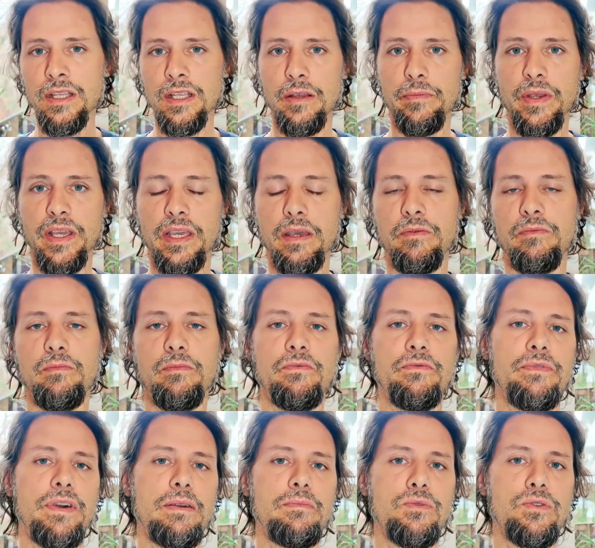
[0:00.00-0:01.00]
that became
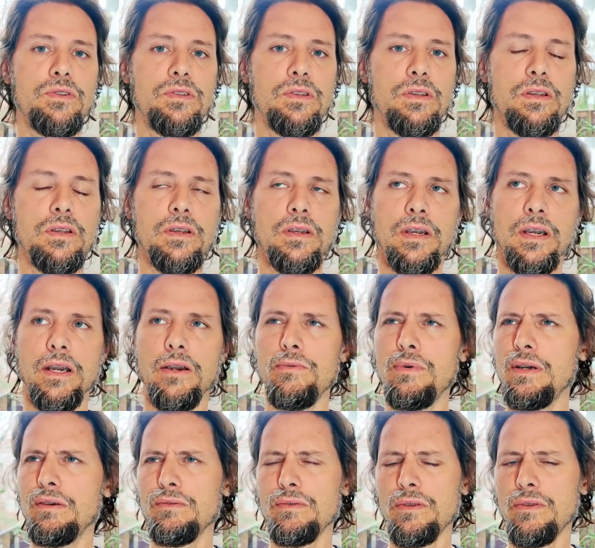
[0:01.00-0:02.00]
famous
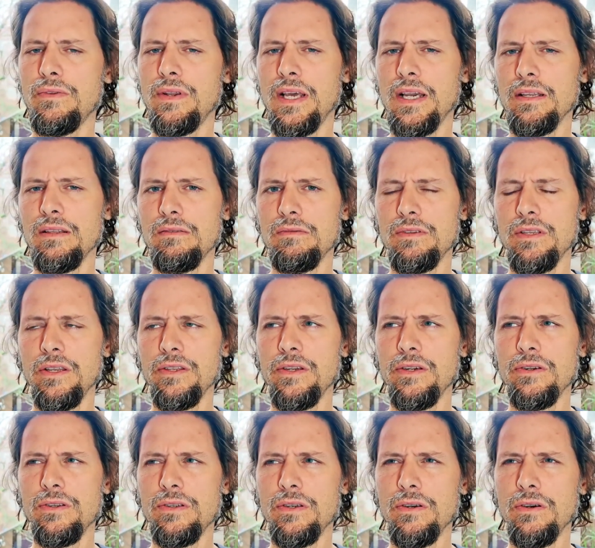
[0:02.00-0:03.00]
around something like 10
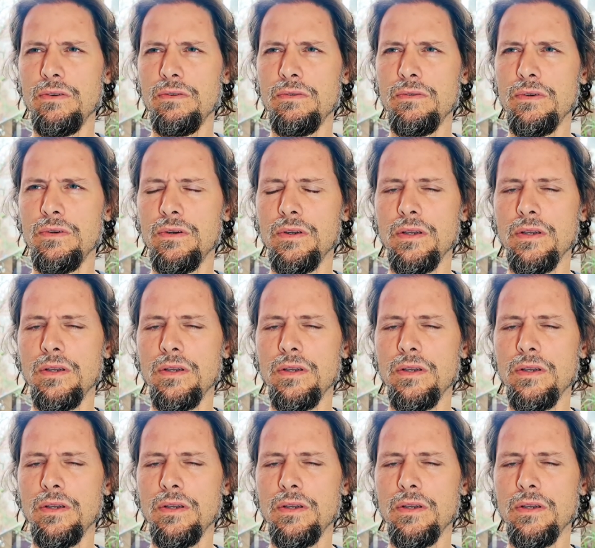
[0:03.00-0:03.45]
years ago,